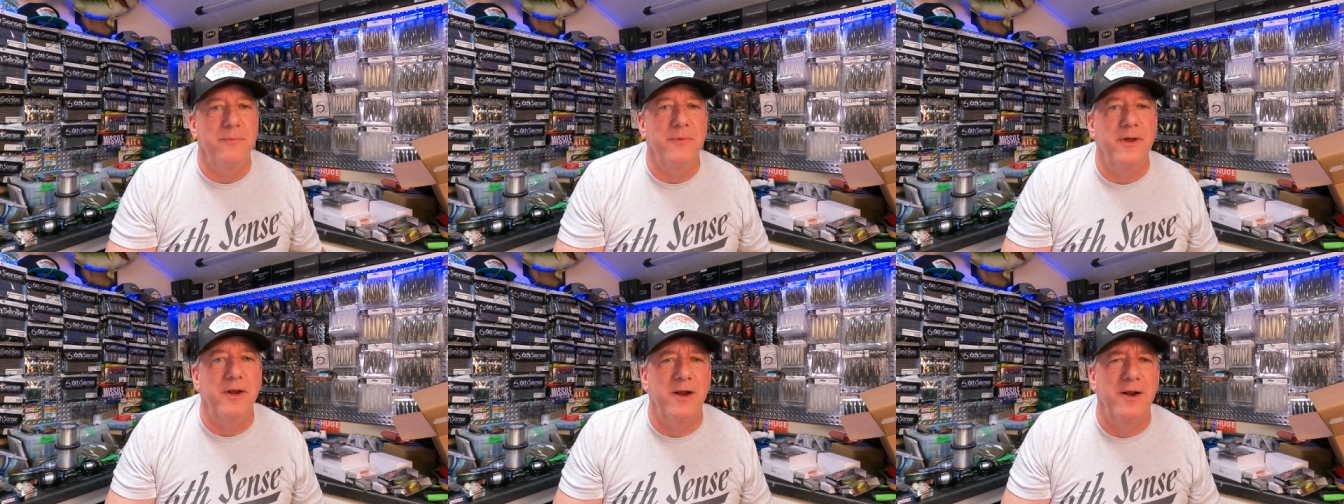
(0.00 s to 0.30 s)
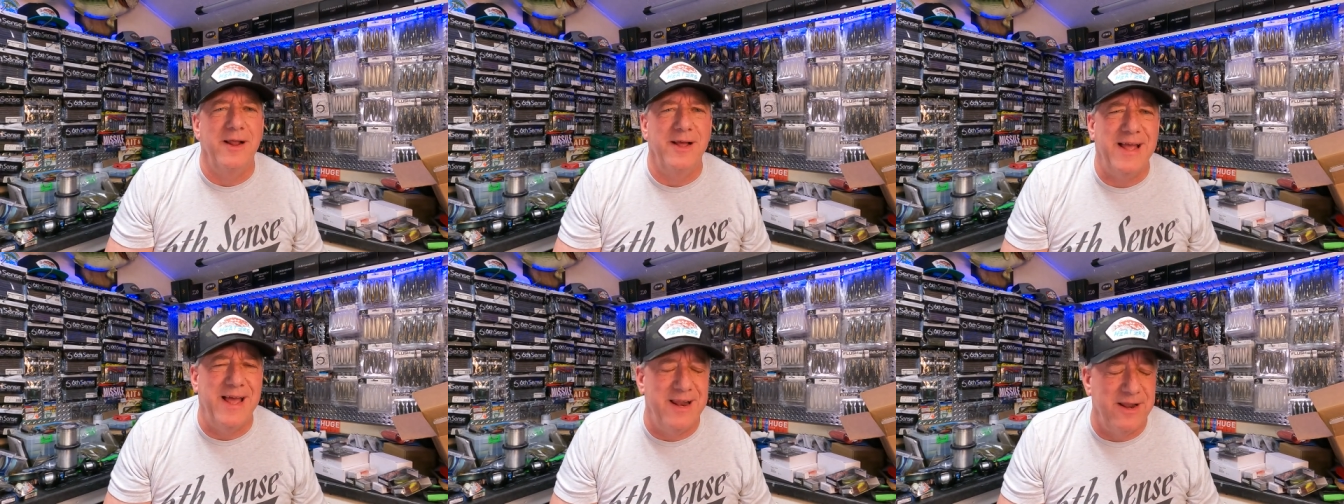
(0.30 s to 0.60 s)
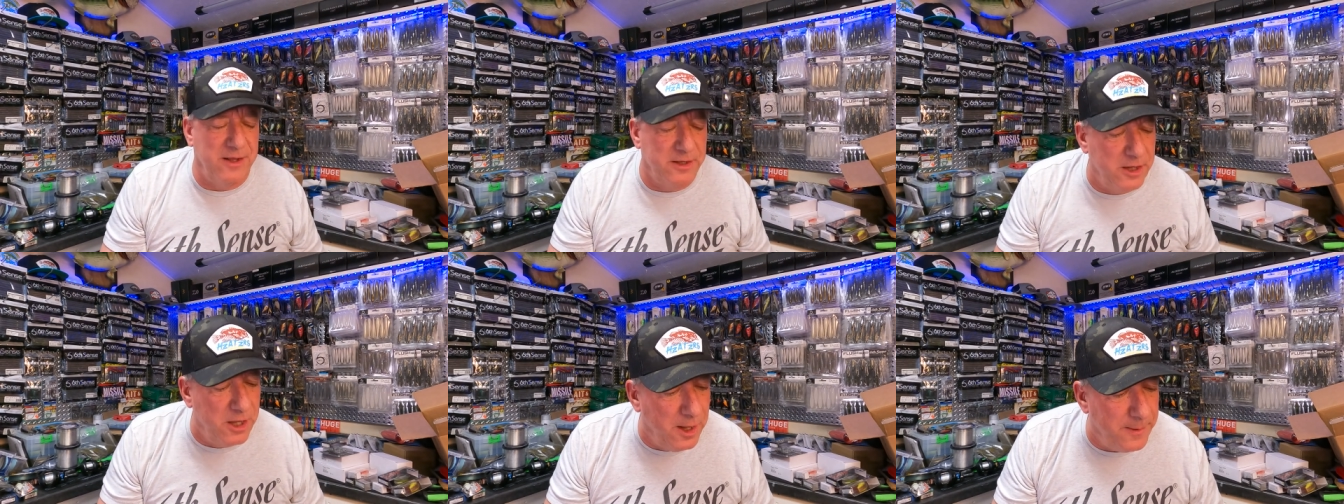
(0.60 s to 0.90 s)
up there and I
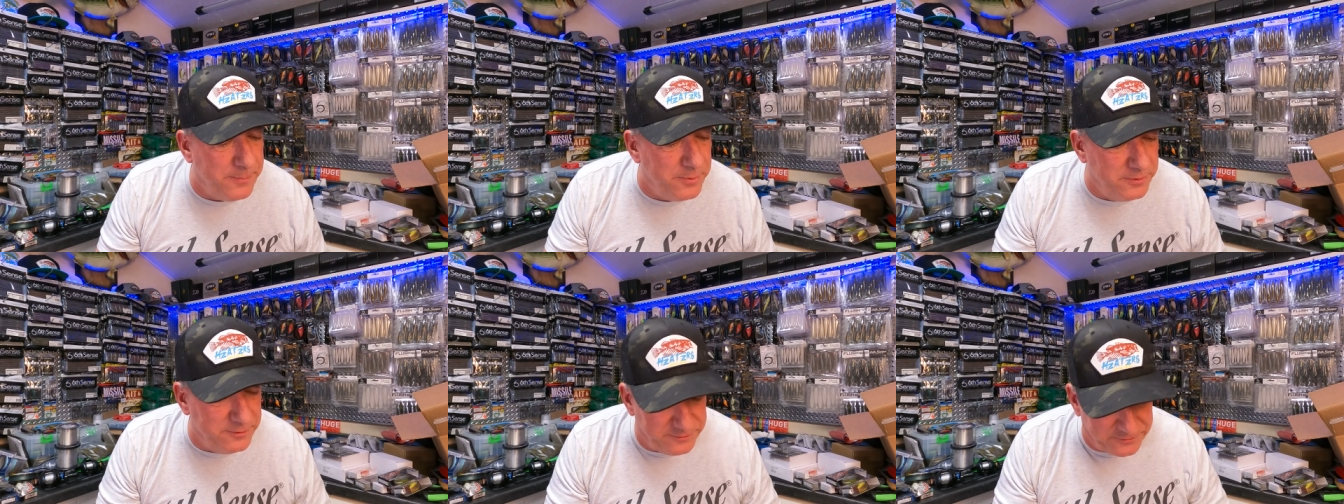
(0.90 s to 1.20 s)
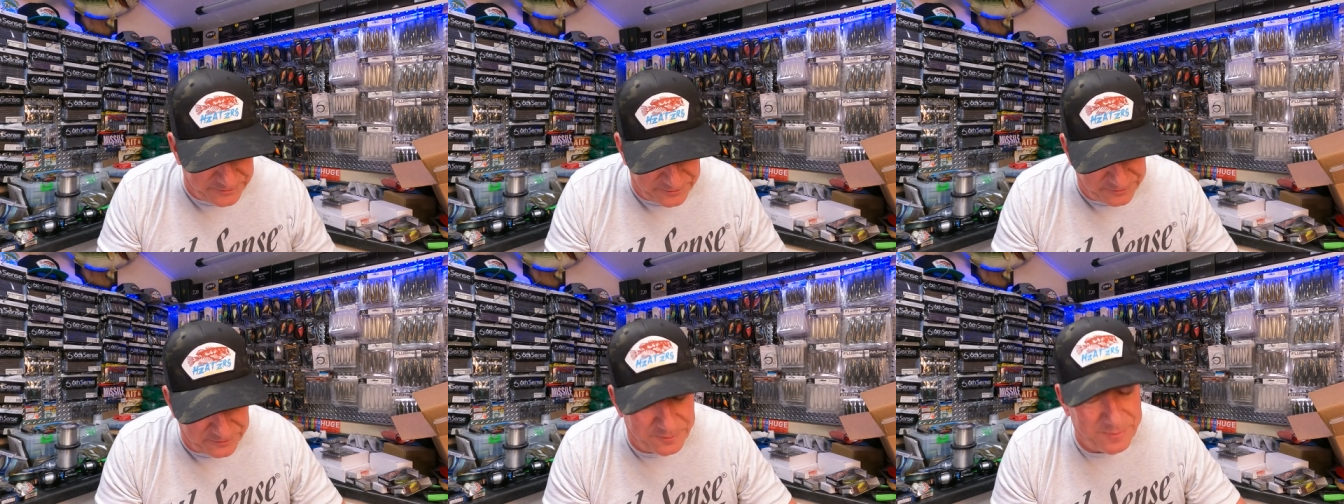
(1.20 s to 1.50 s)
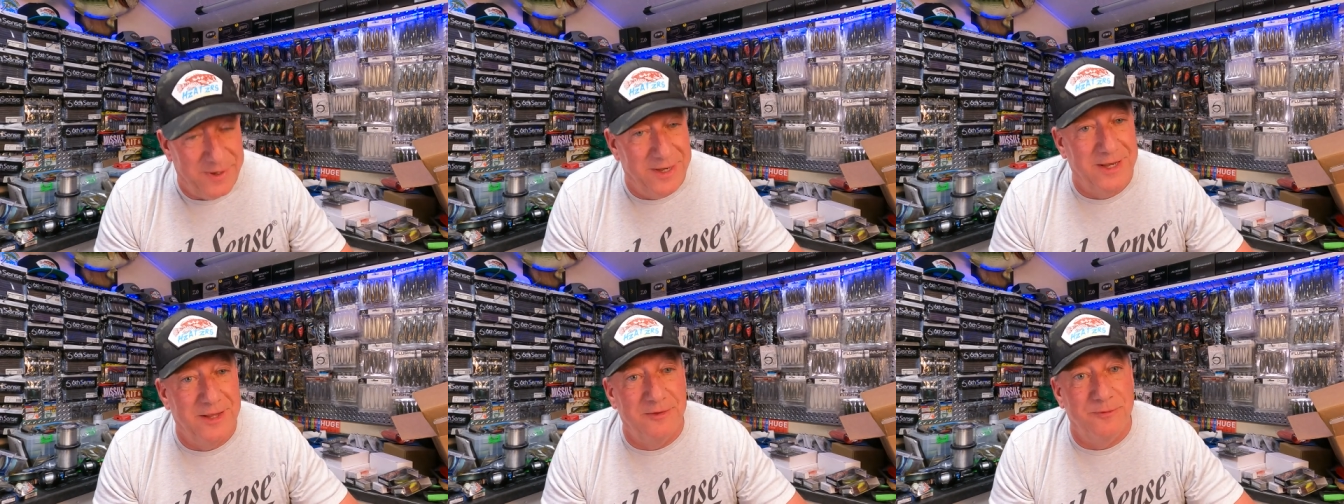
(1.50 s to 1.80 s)
got a couple of
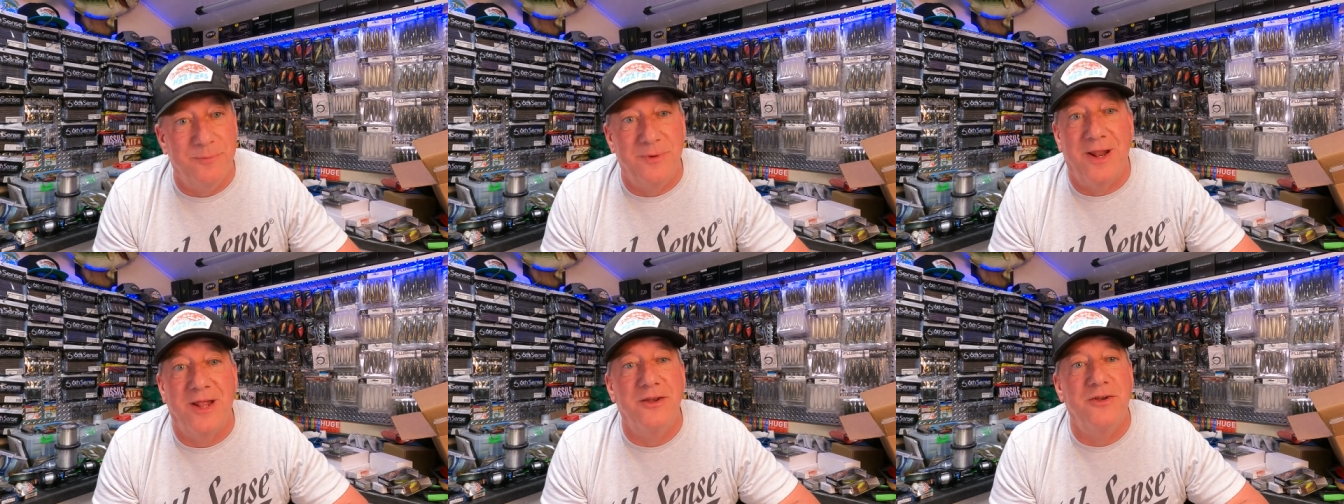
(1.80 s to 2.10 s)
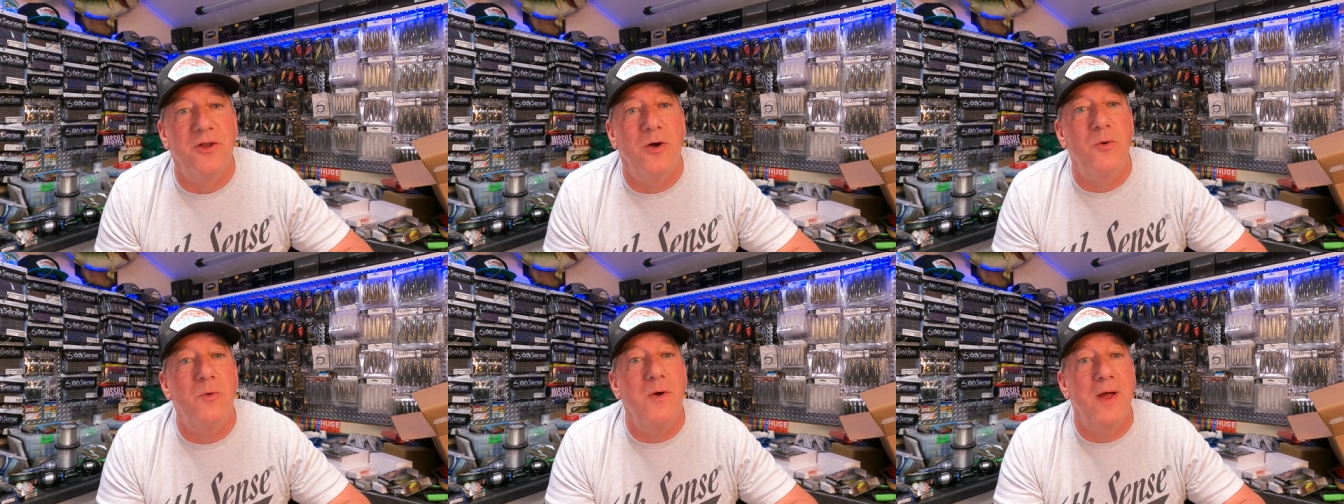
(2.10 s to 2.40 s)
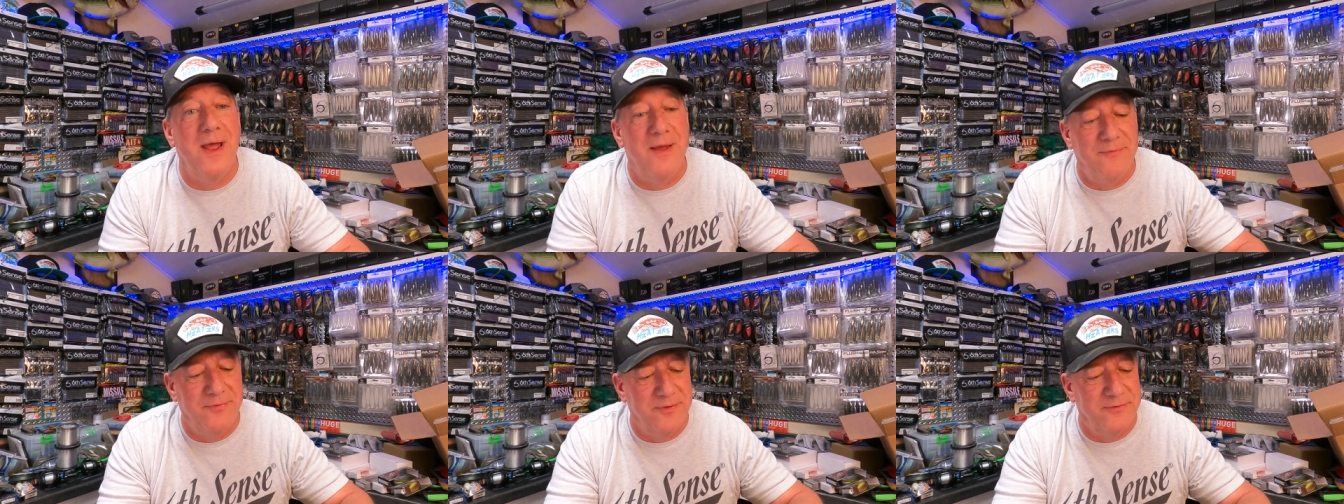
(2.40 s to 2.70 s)
suspendings, but I
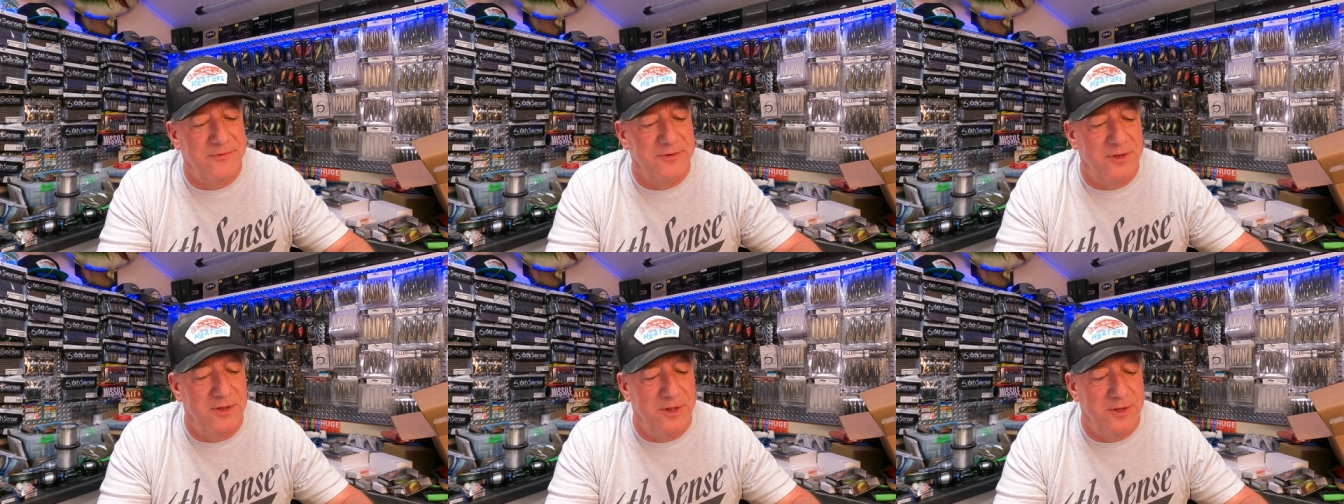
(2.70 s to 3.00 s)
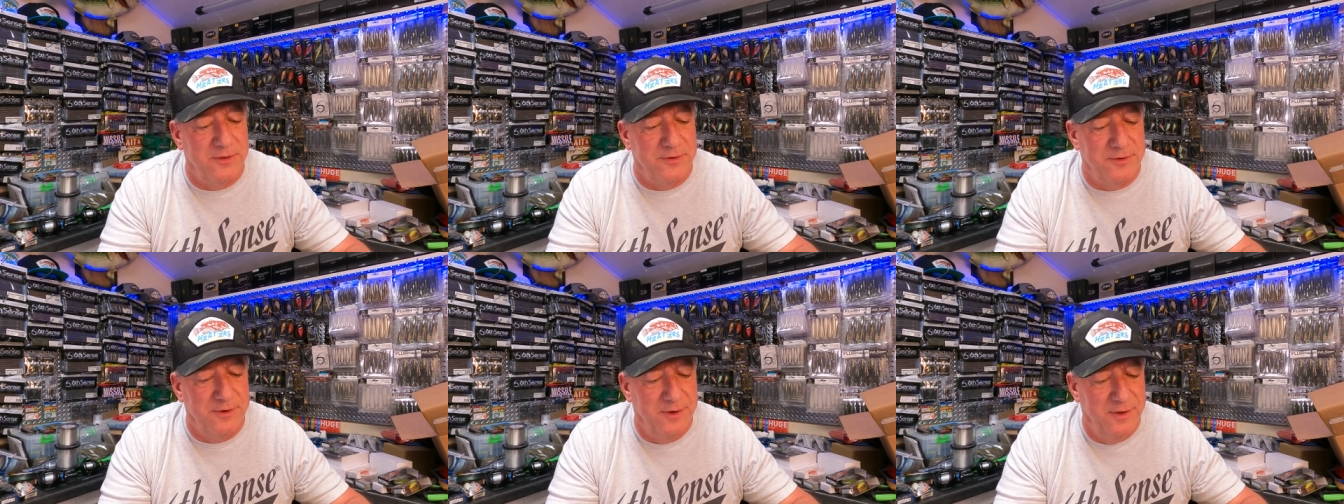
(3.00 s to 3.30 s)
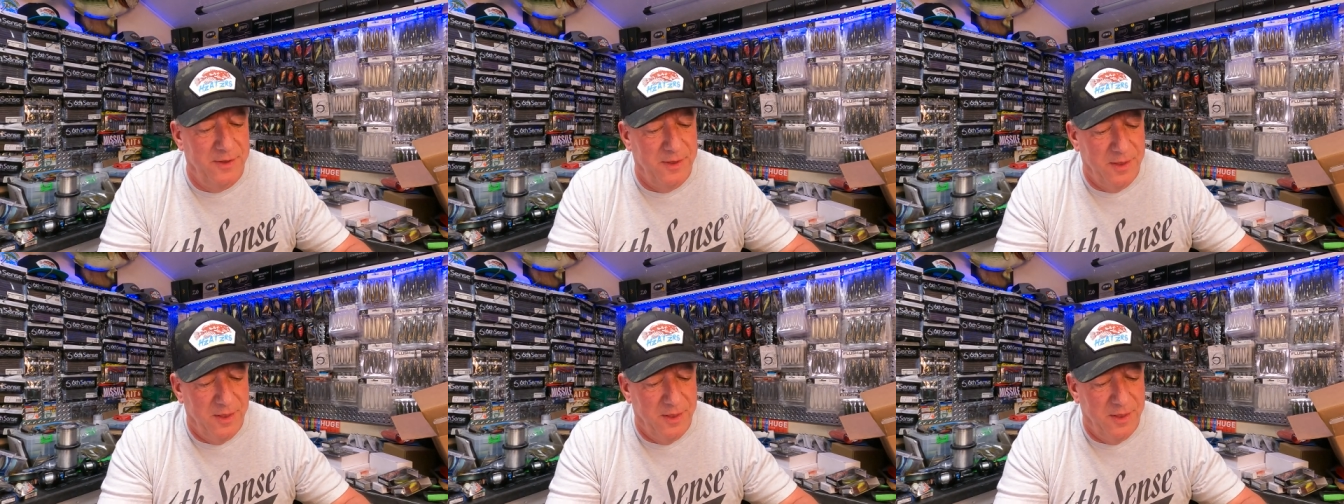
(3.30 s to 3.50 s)
don't have this color.